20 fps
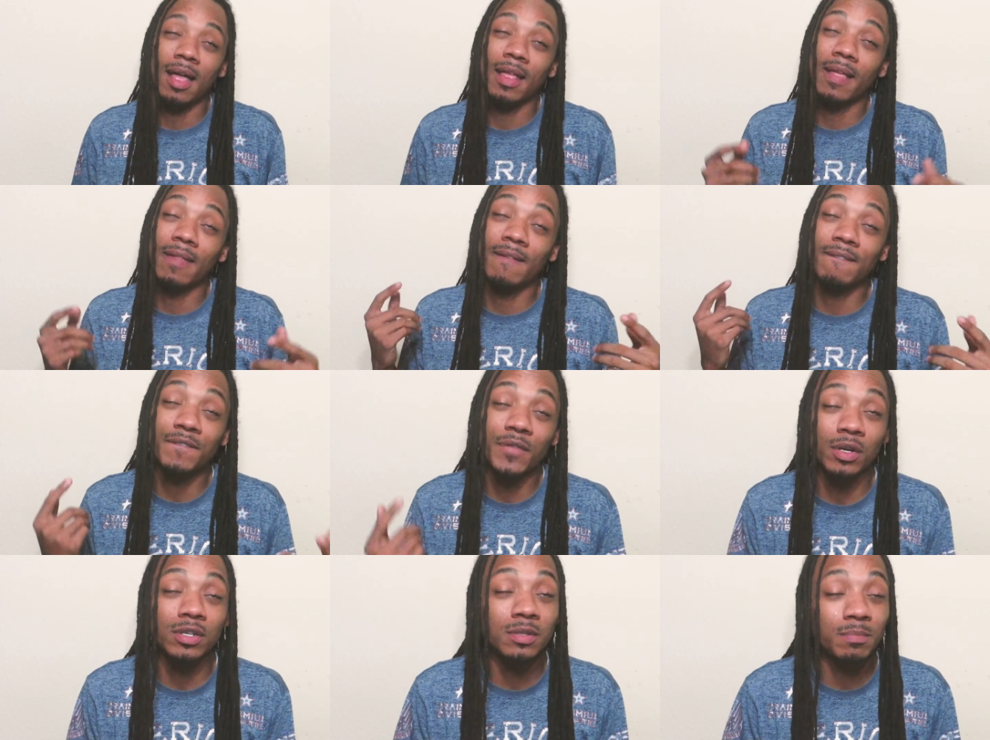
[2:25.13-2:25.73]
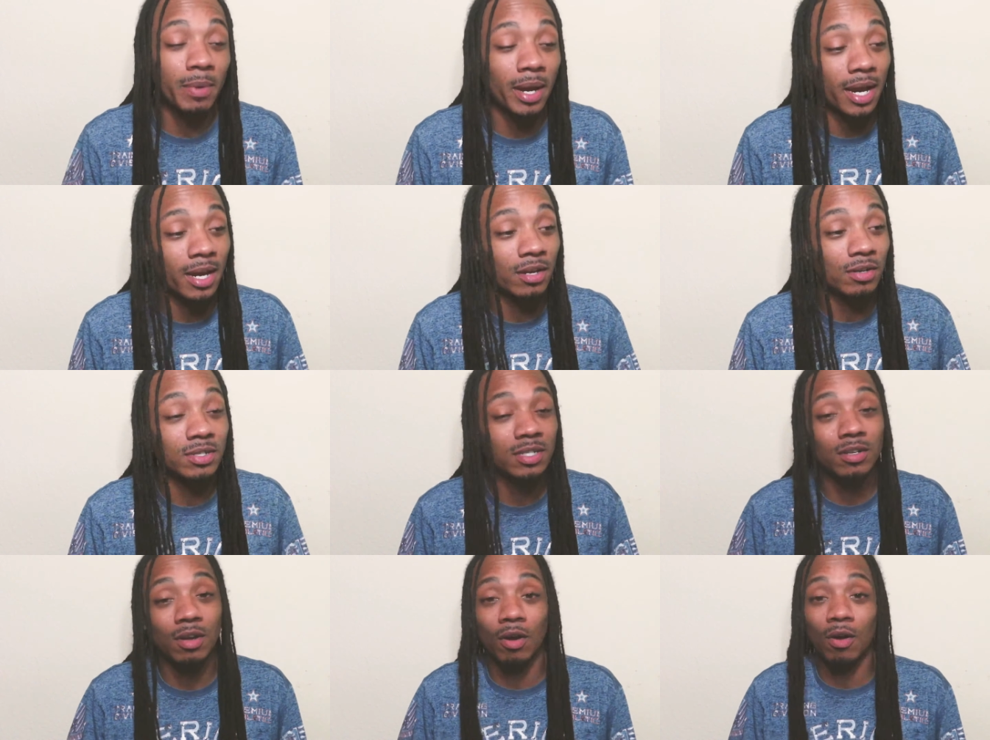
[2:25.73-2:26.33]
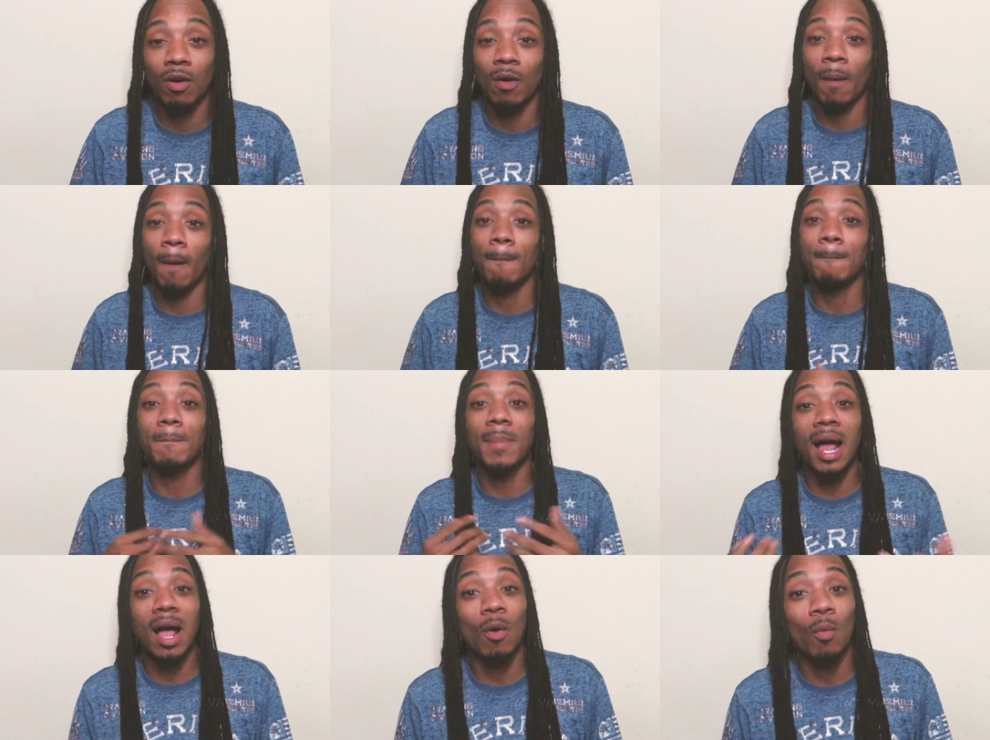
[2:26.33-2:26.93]
The first banger is called
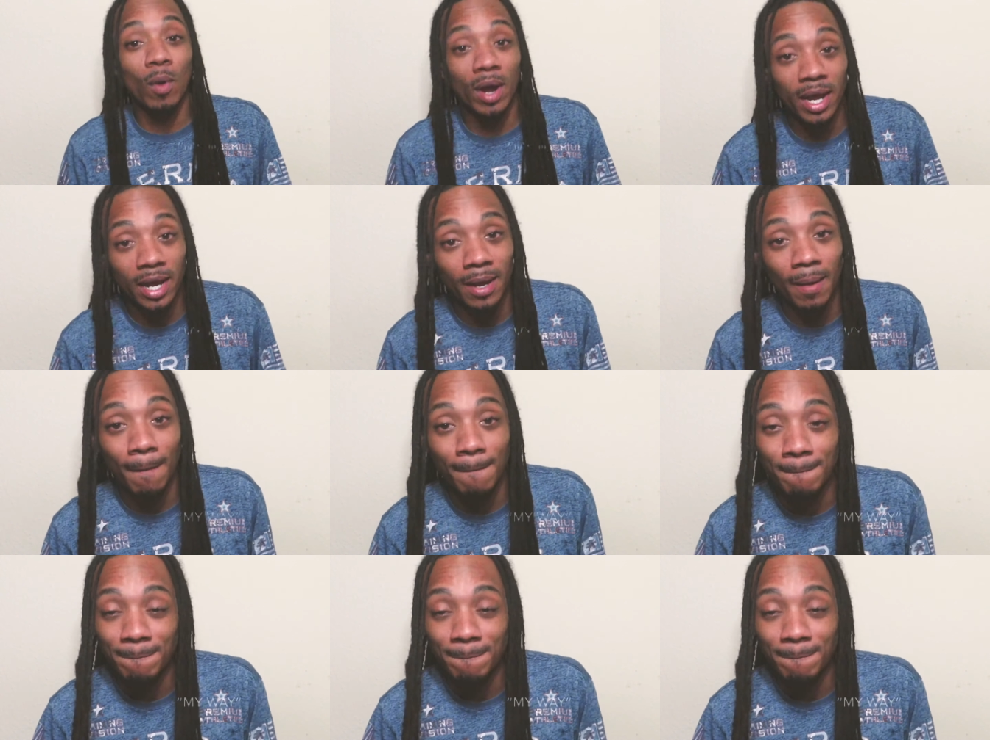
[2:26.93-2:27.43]
My Way.